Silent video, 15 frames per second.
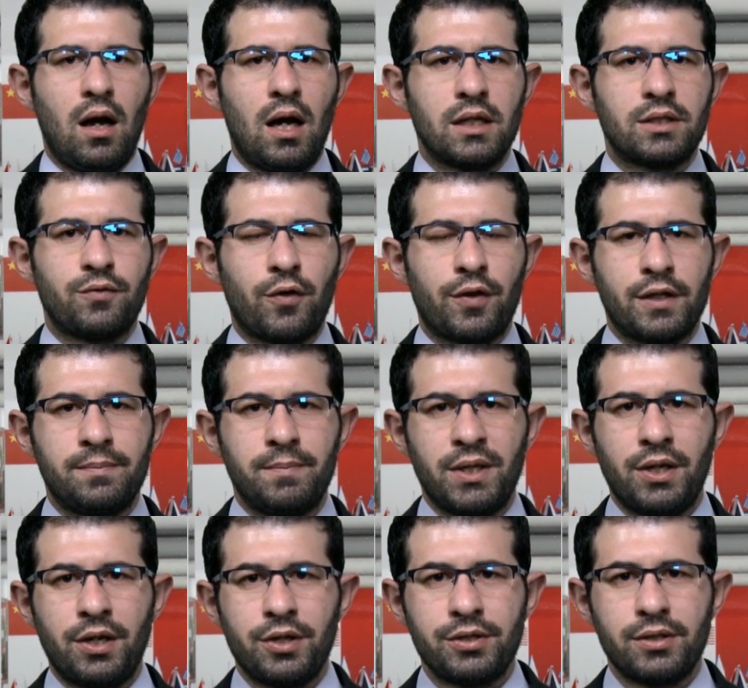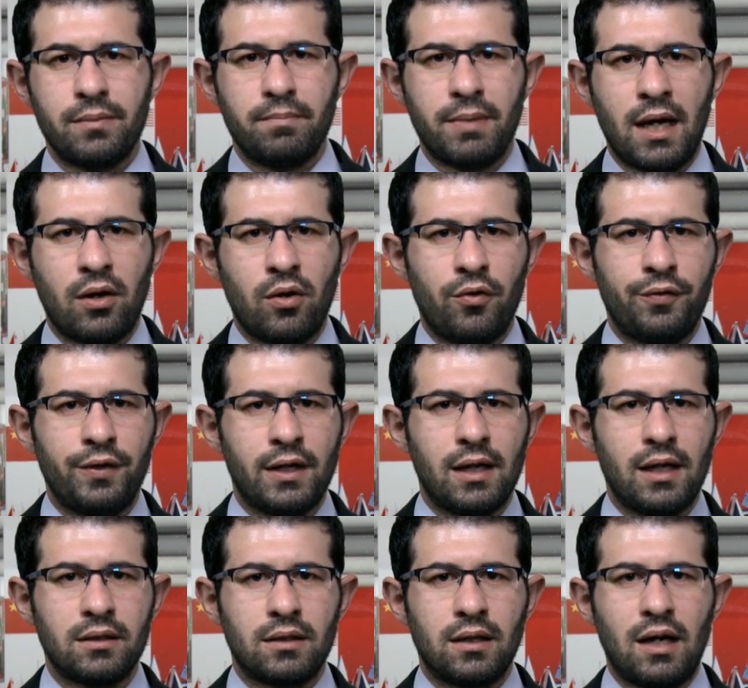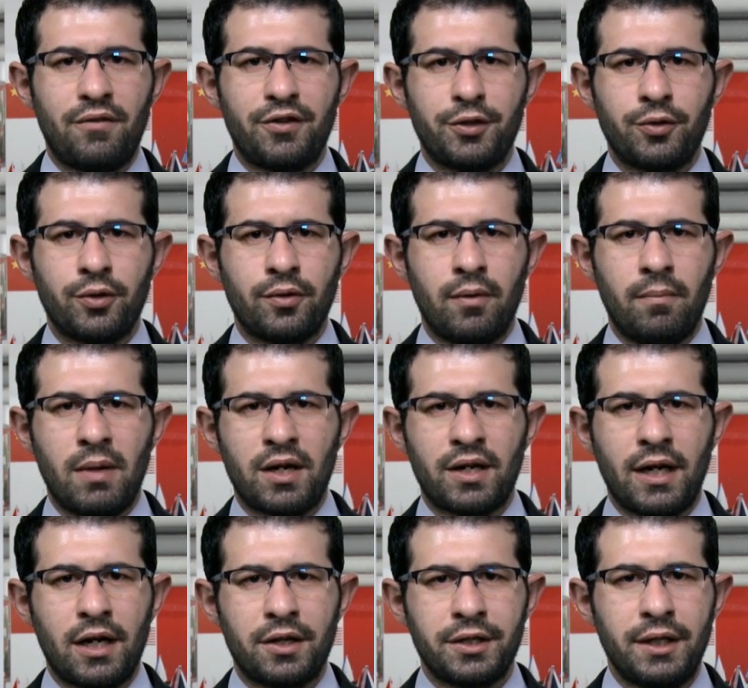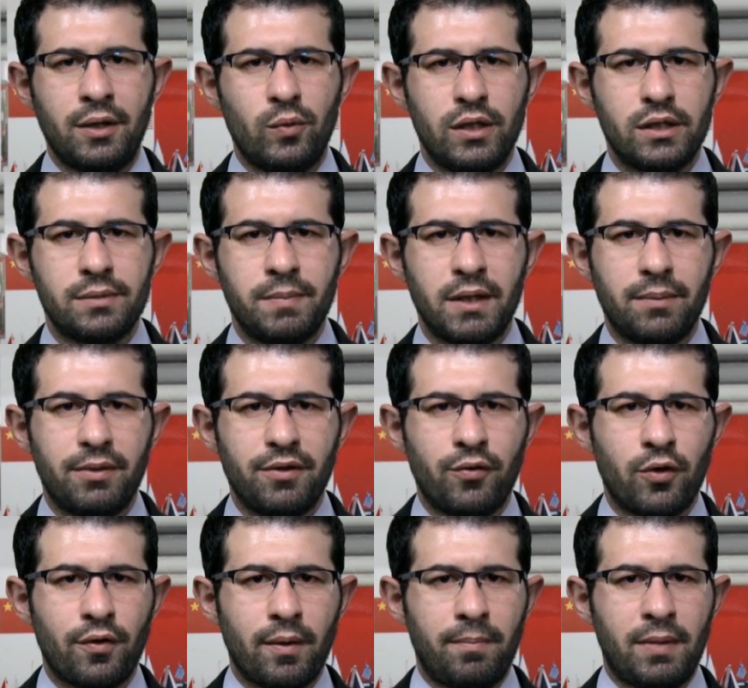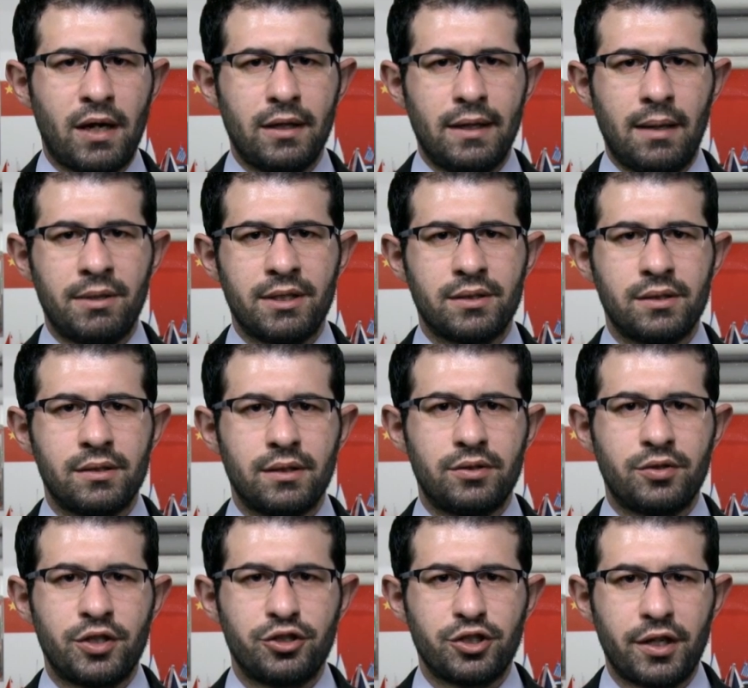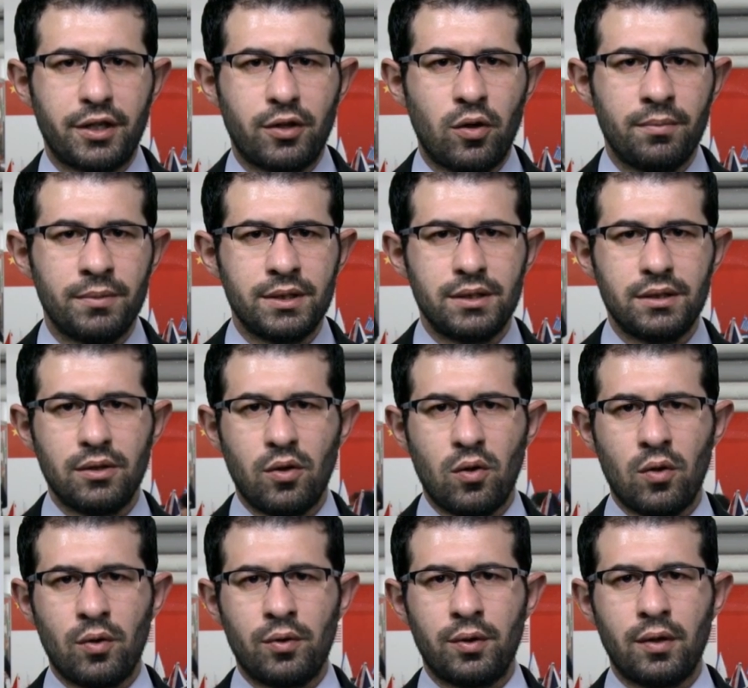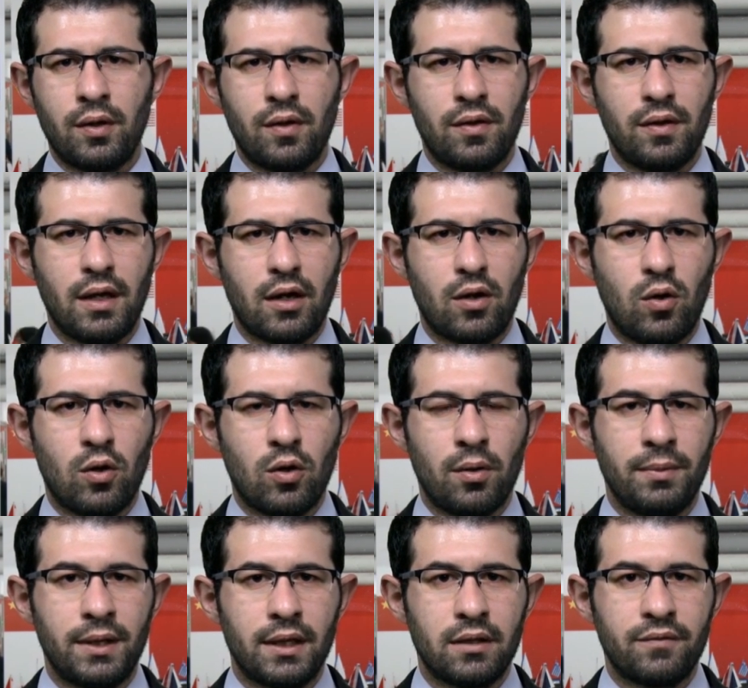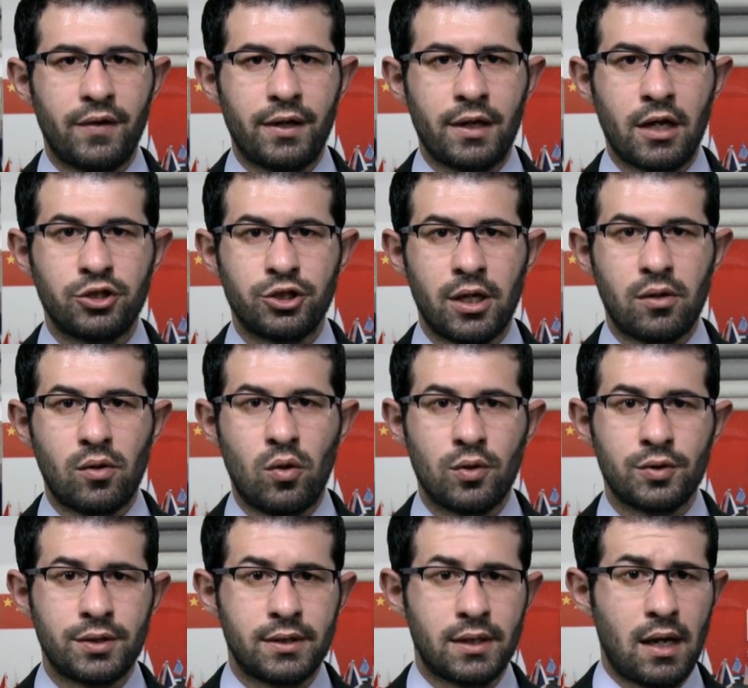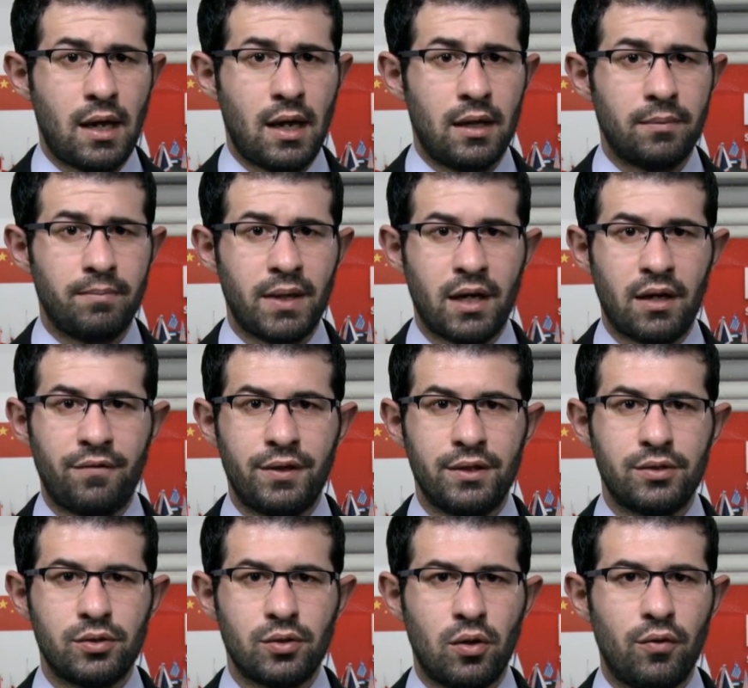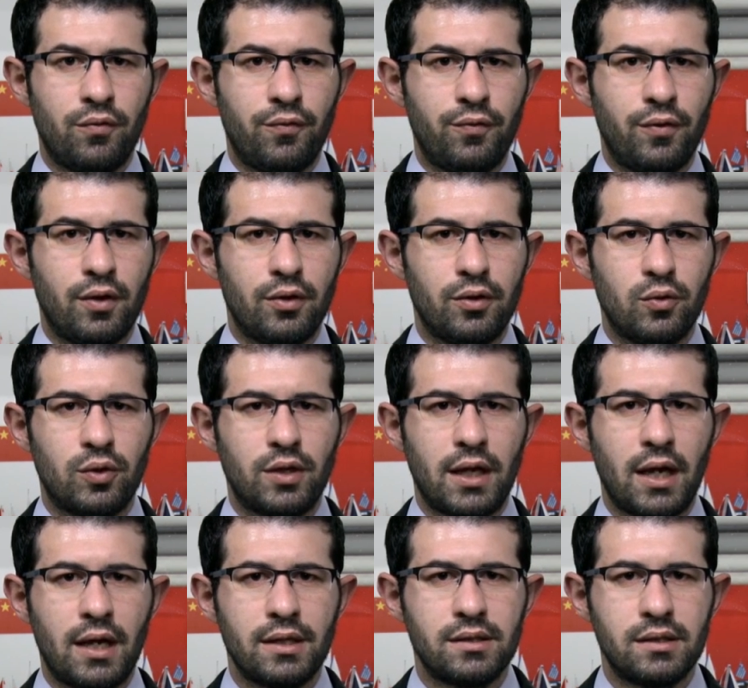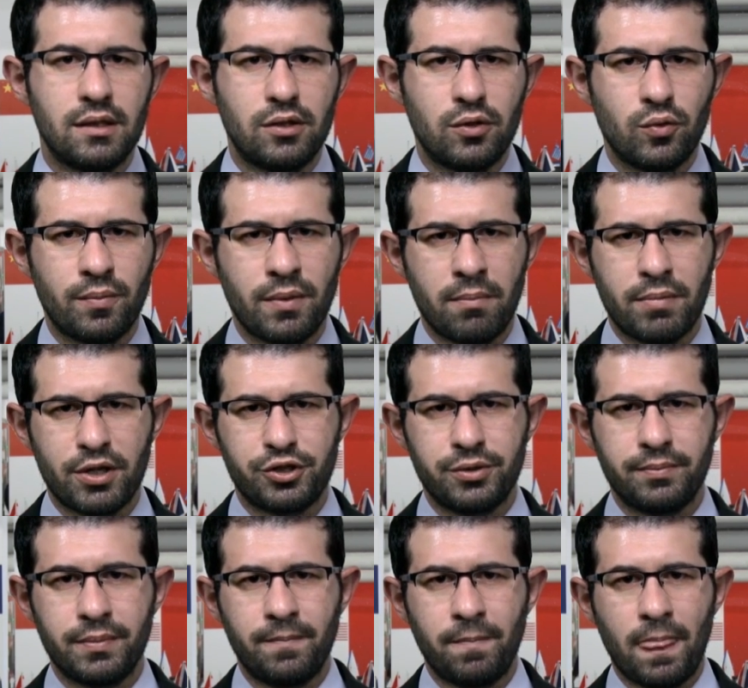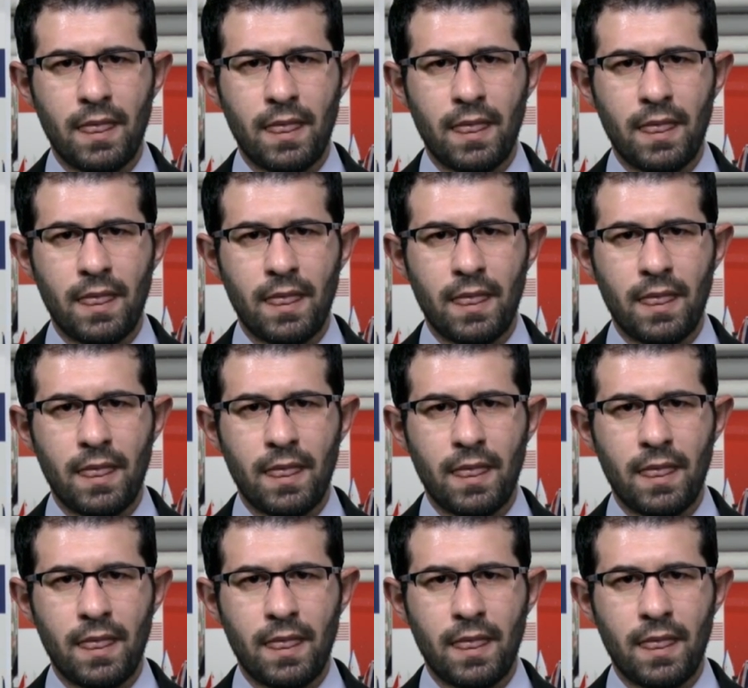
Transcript: As for the speakers, Bank of England Governor Mark Carney will speak before the Parliament's Treasury Committee on the economic and financial costs and benefits of UK's EU membership.